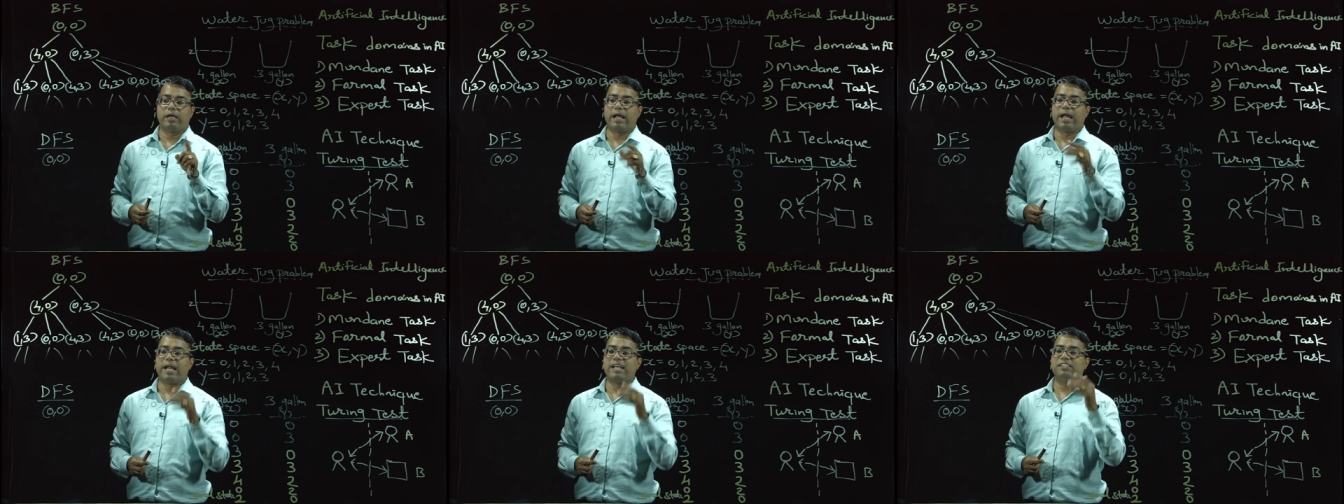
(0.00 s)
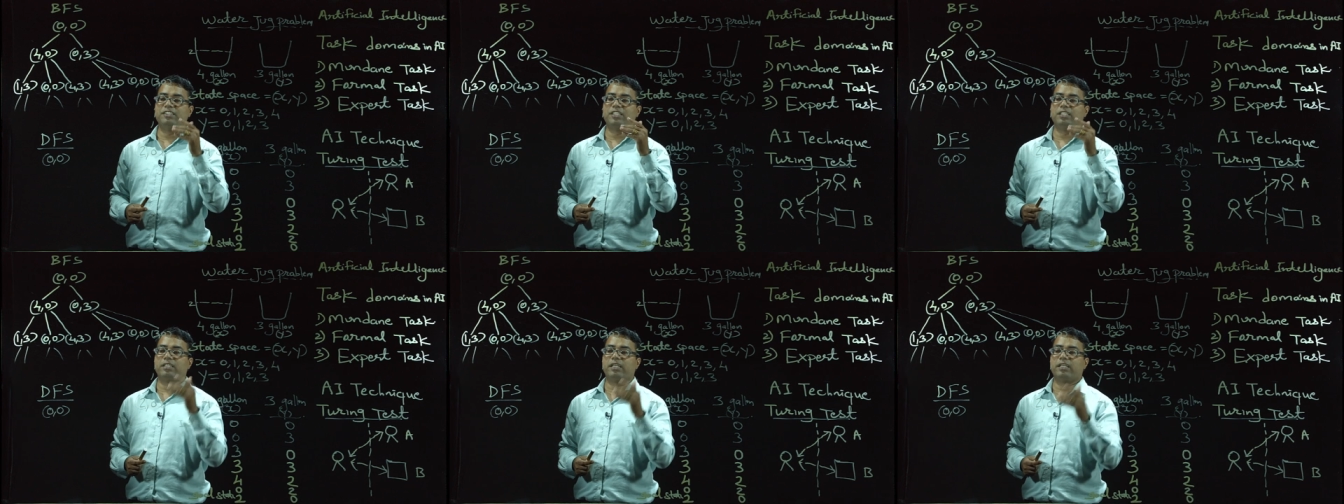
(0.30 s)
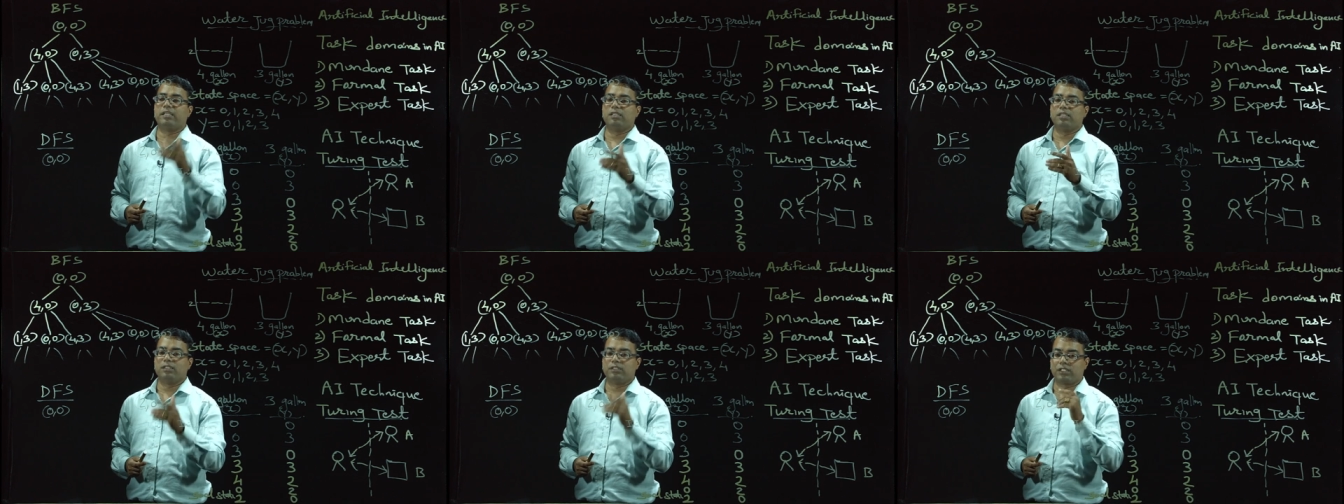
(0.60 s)
and
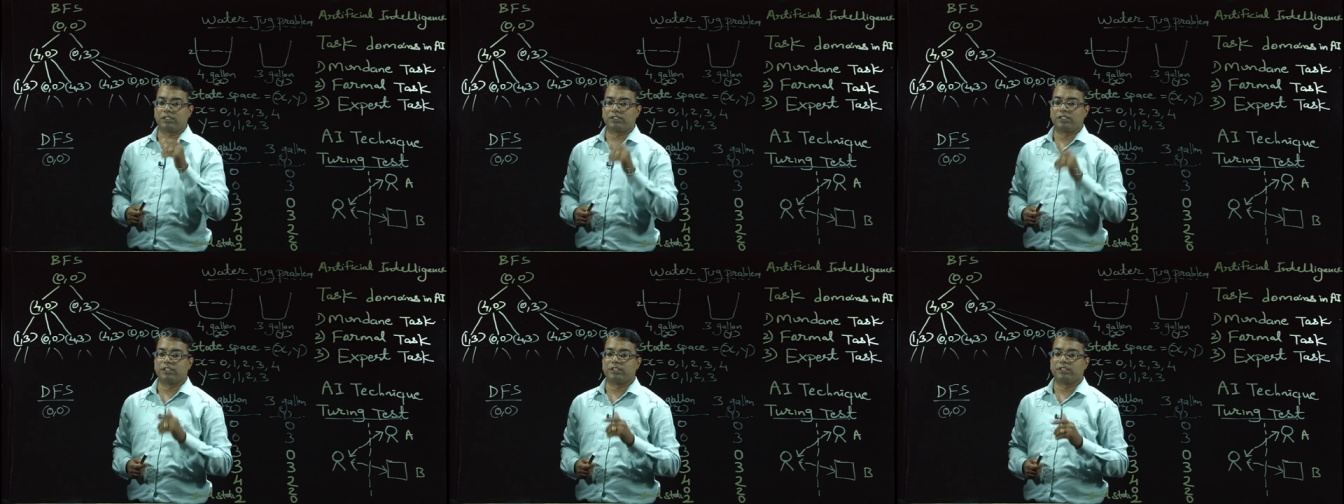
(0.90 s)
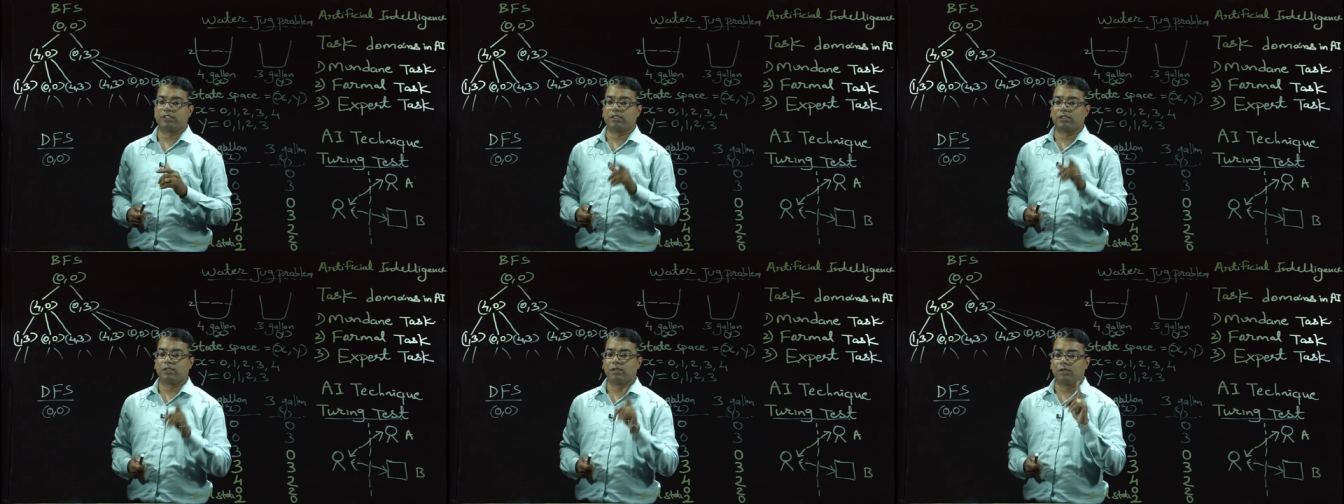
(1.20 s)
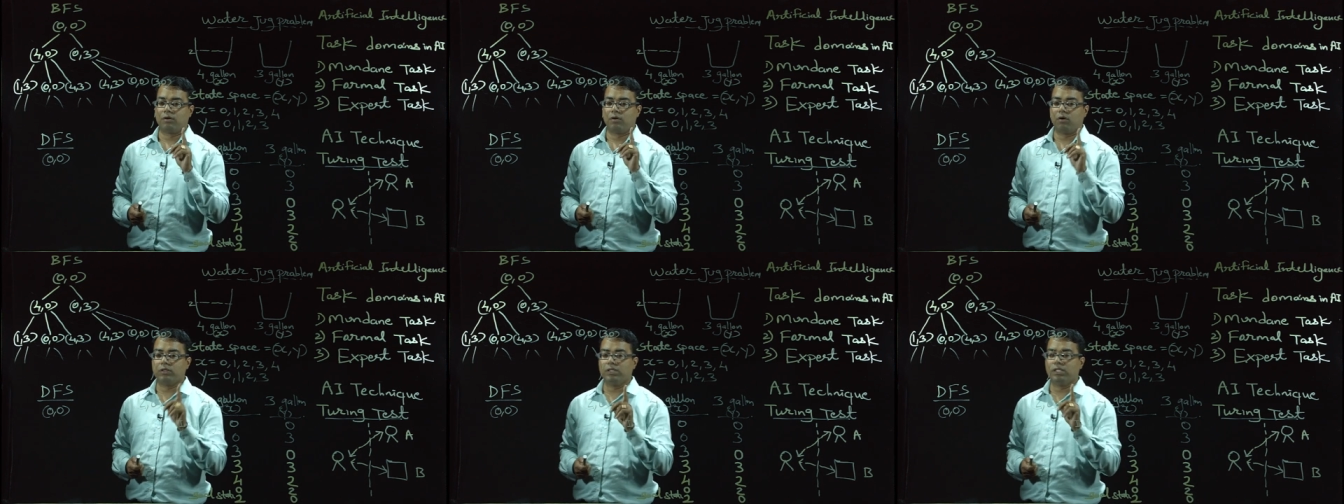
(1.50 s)
generate the successor,
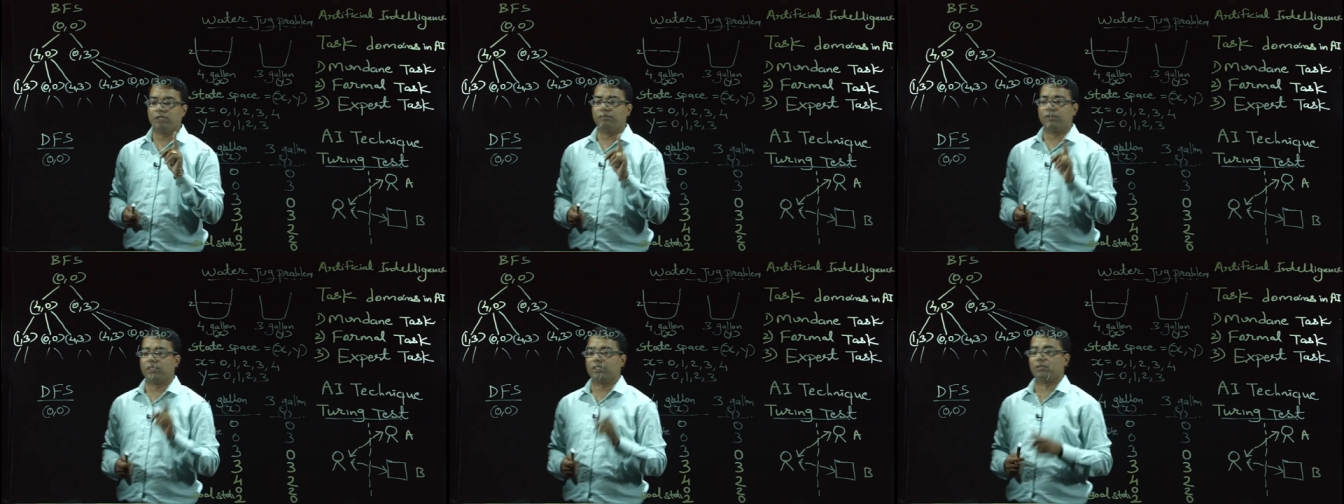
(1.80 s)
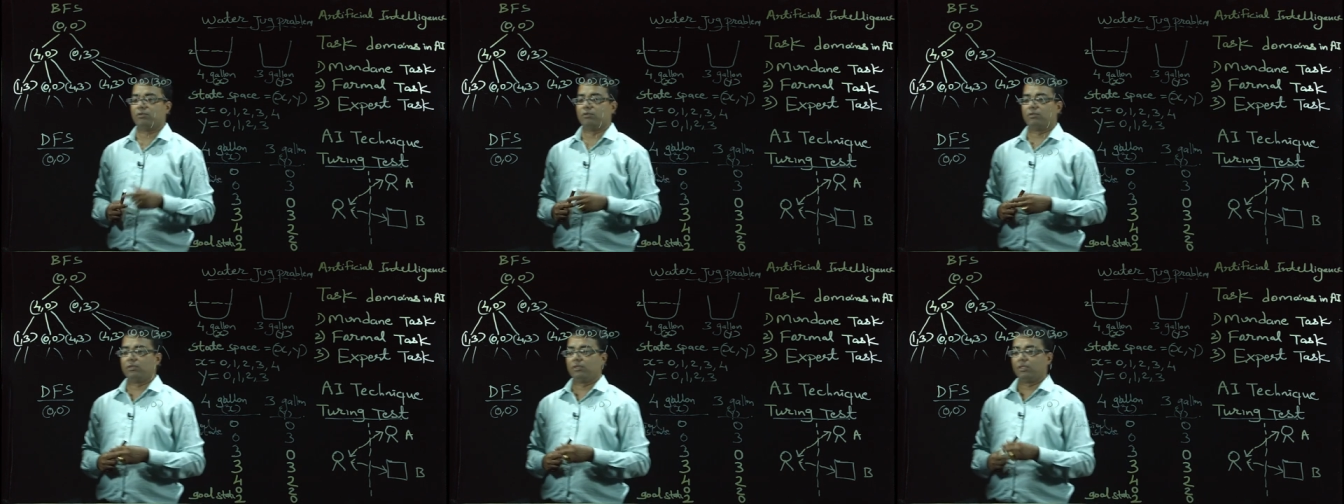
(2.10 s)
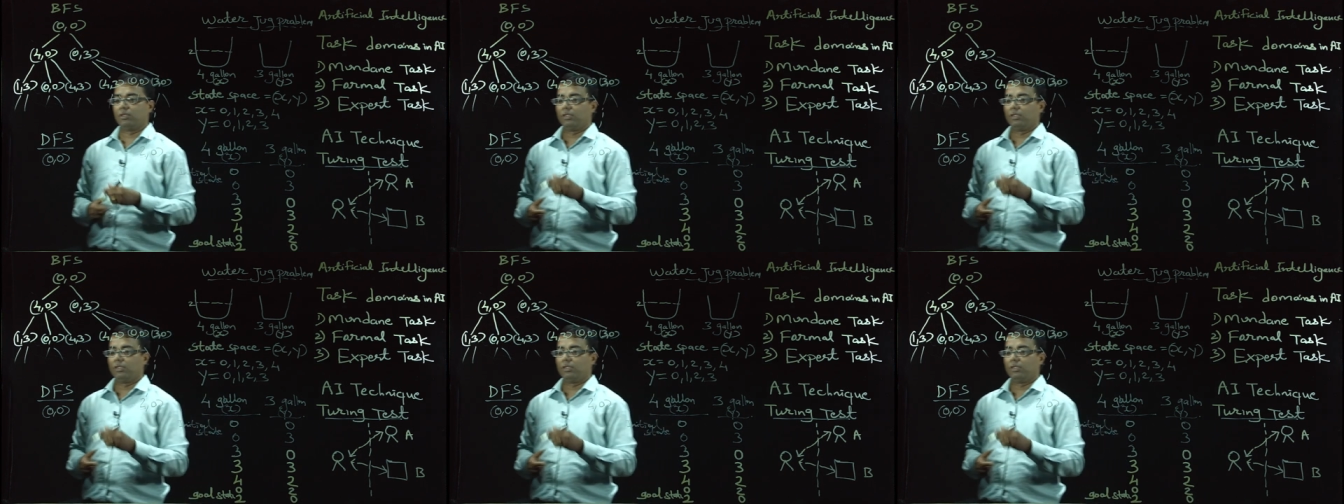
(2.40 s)
only one node.